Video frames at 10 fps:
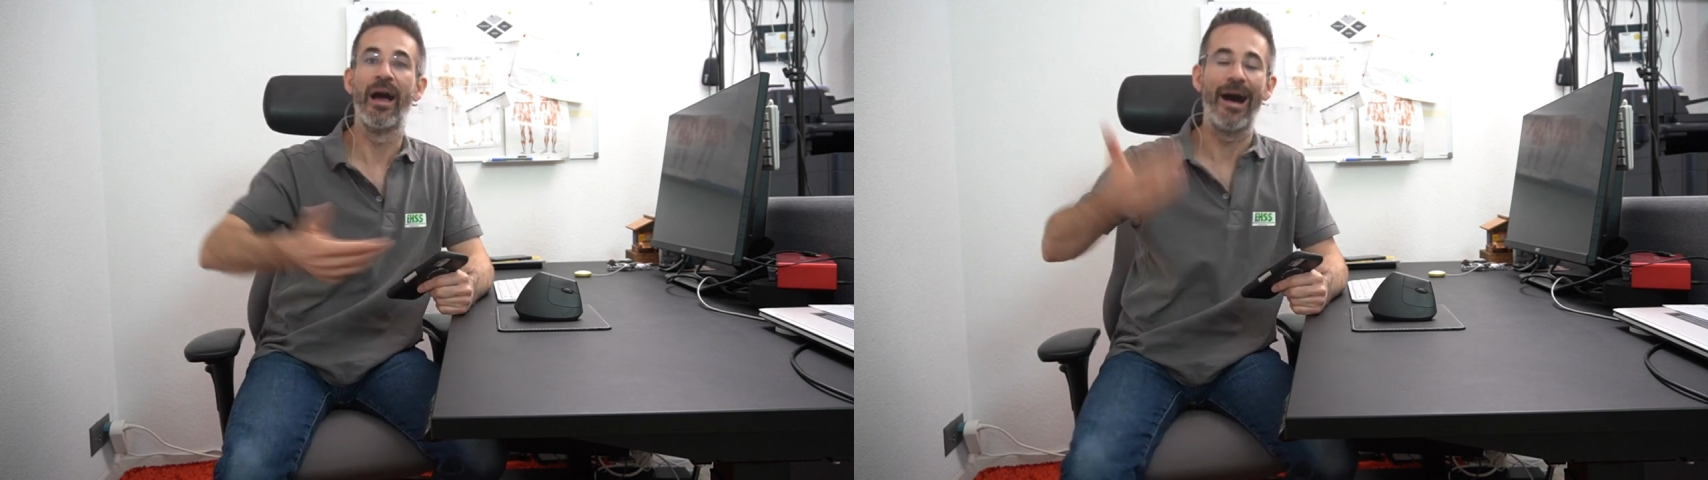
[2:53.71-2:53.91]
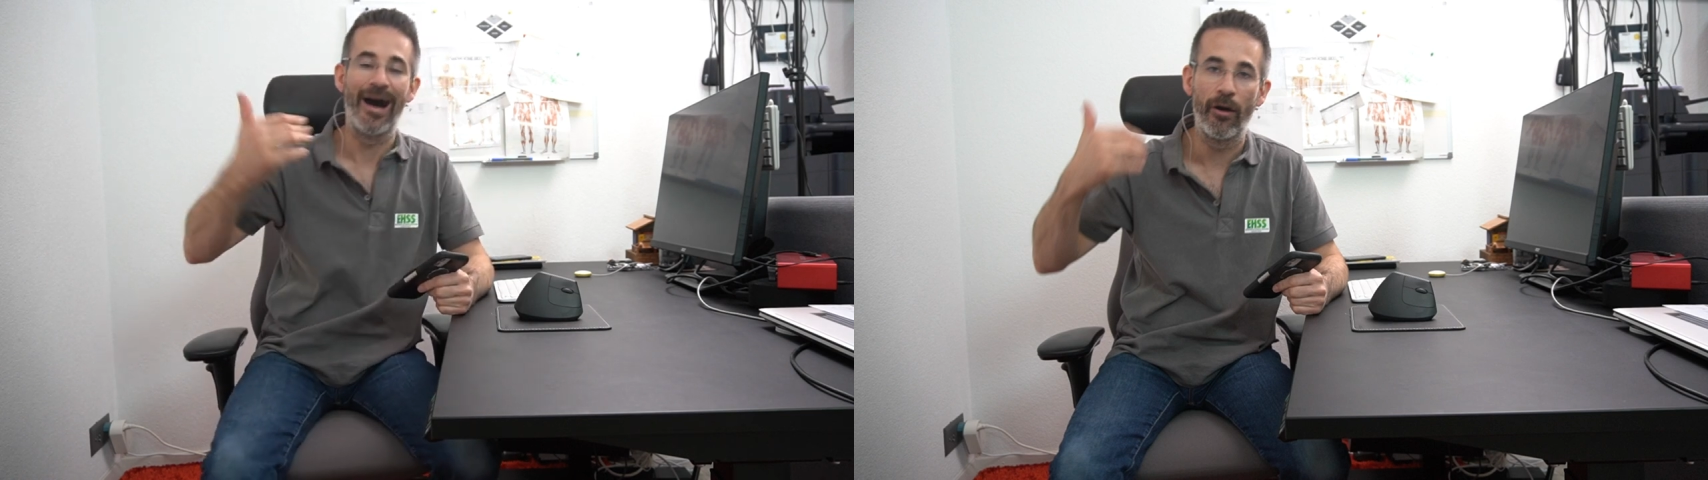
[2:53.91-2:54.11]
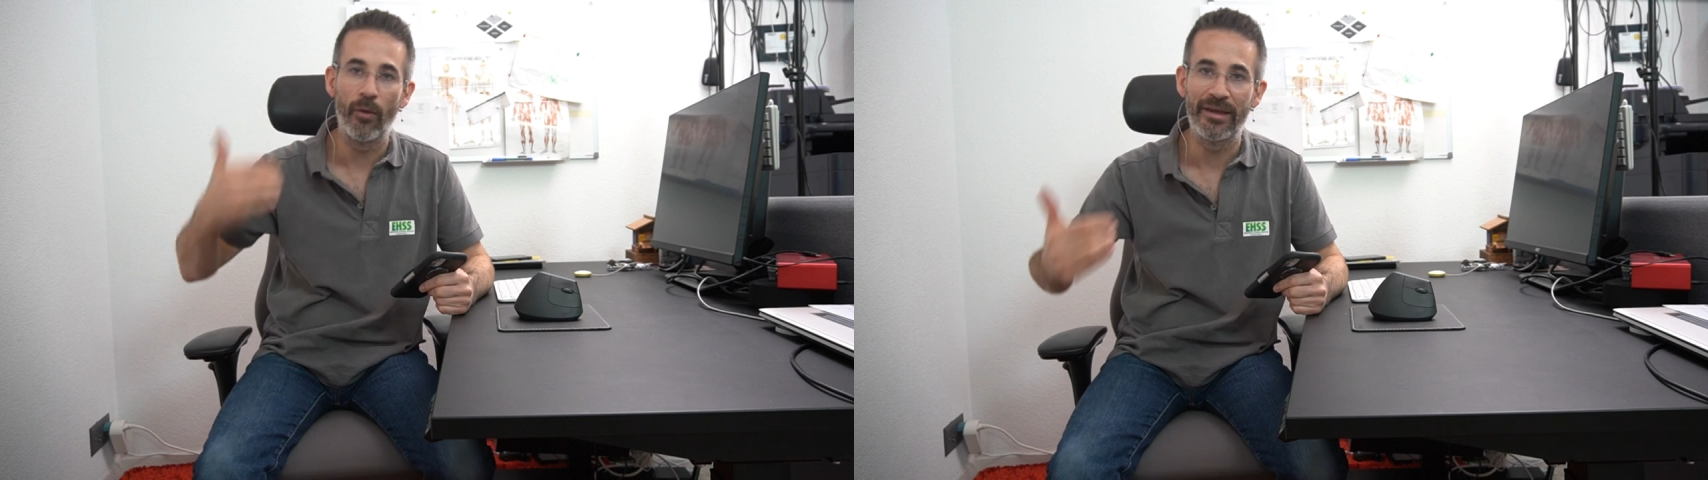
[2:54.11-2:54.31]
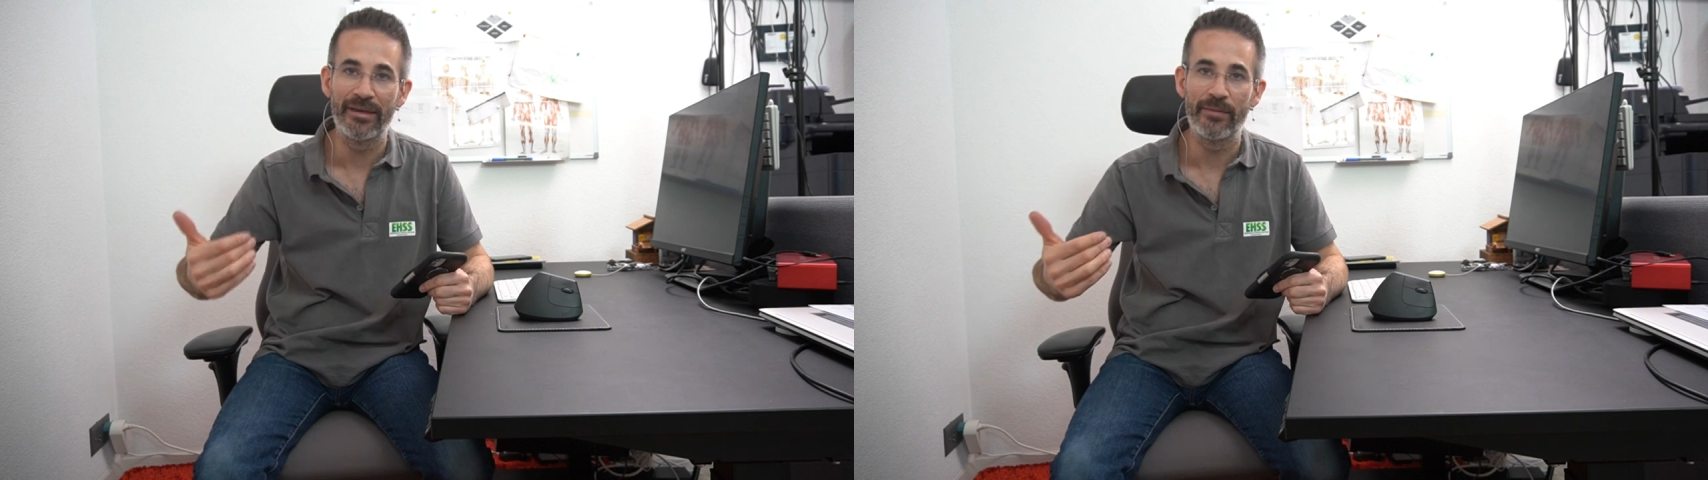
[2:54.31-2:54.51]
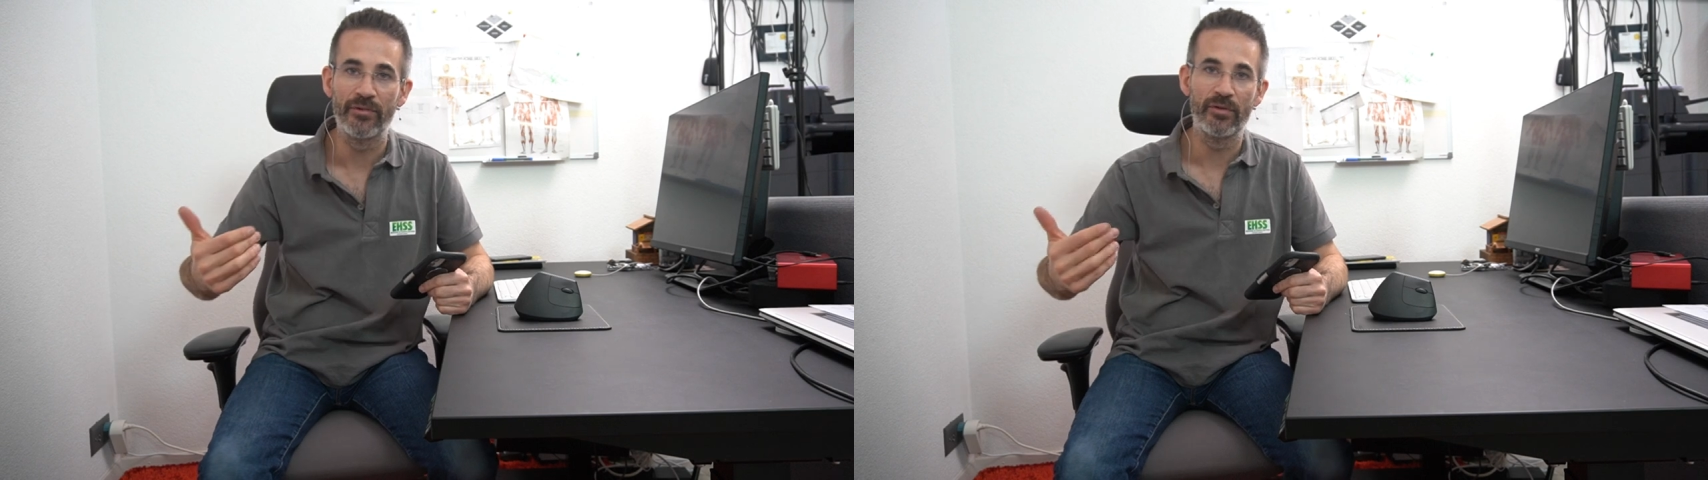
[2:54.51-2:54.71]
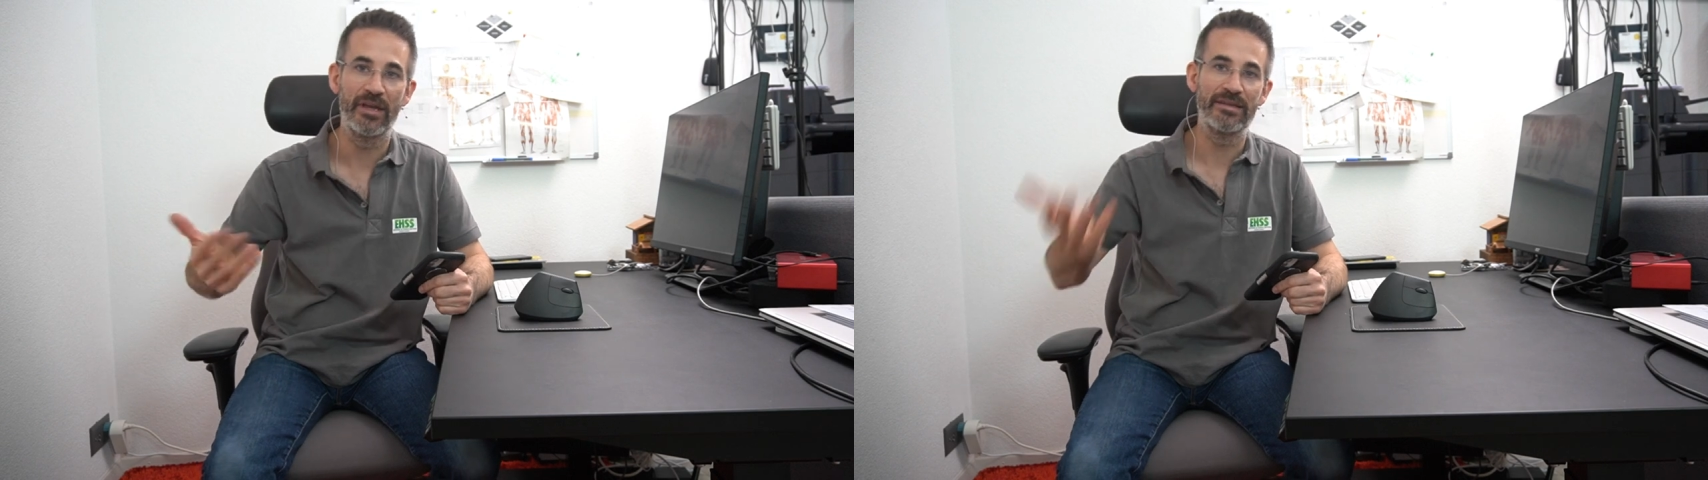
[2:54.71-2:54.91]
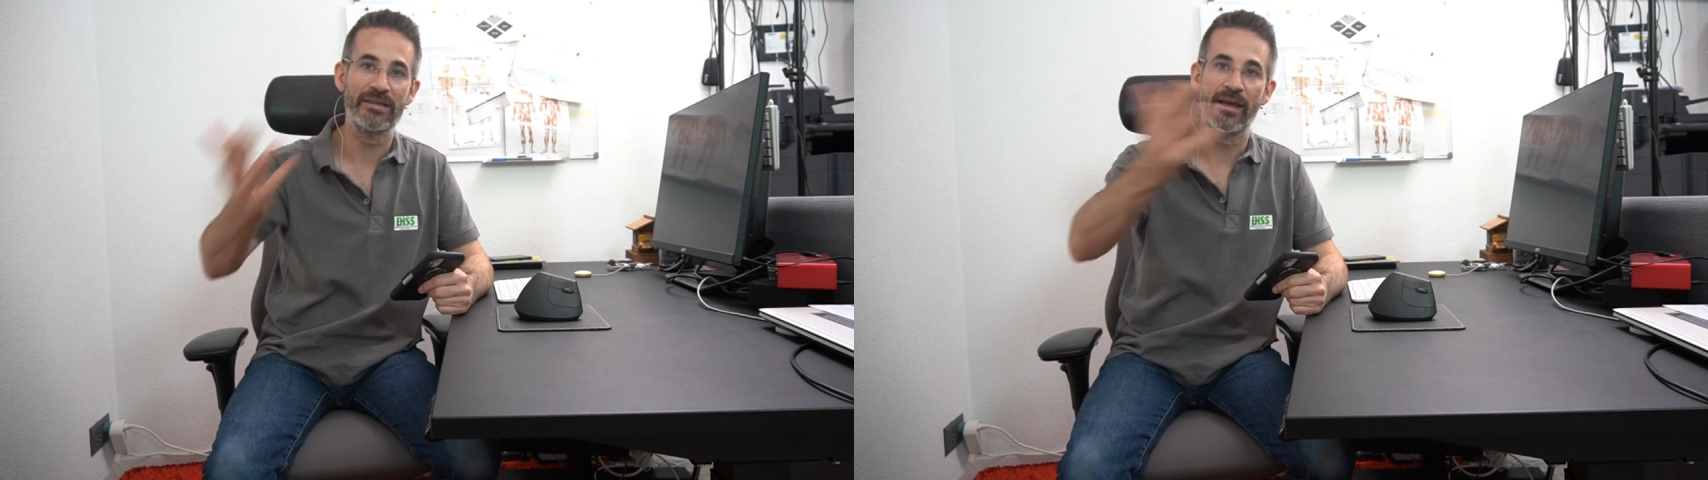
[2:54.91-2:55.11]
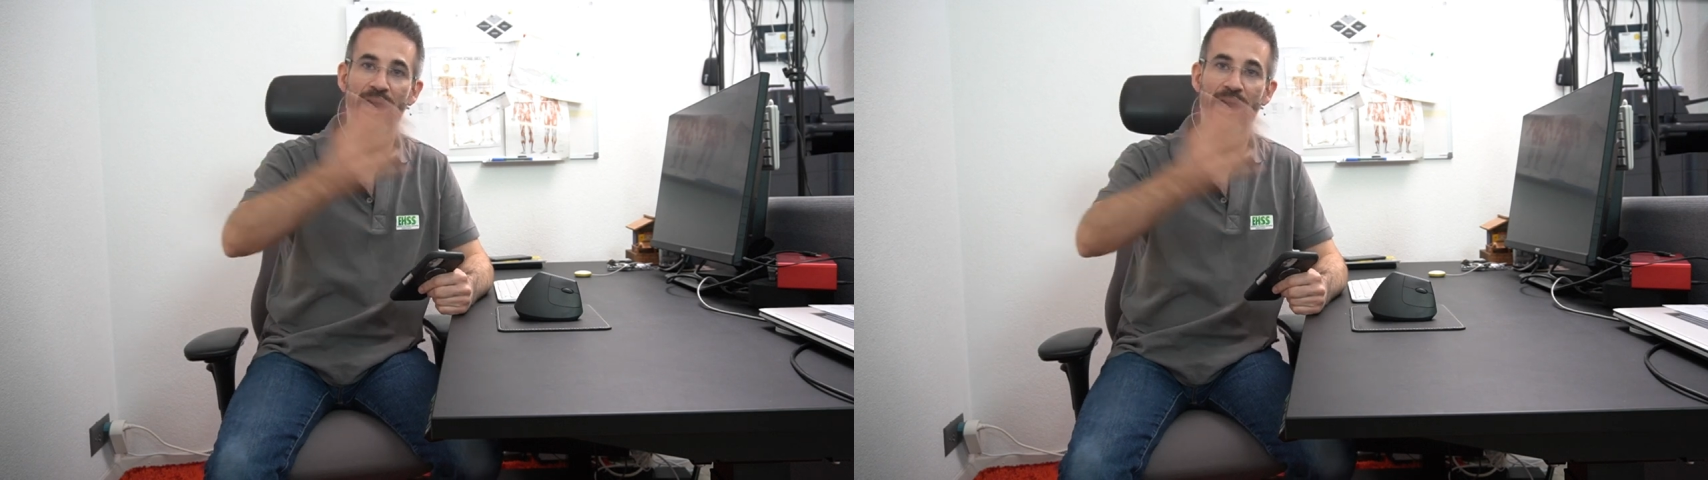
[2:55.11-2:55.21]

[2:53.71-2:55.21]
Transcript: How I came to that,